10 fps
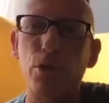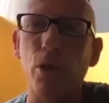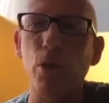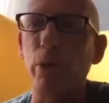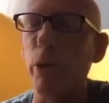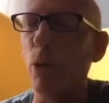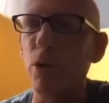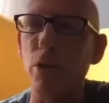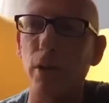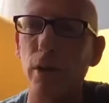surgery
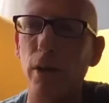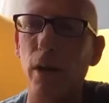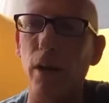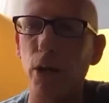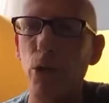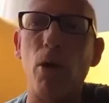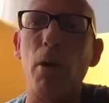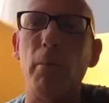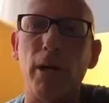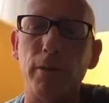was a
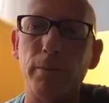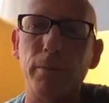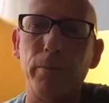trauma.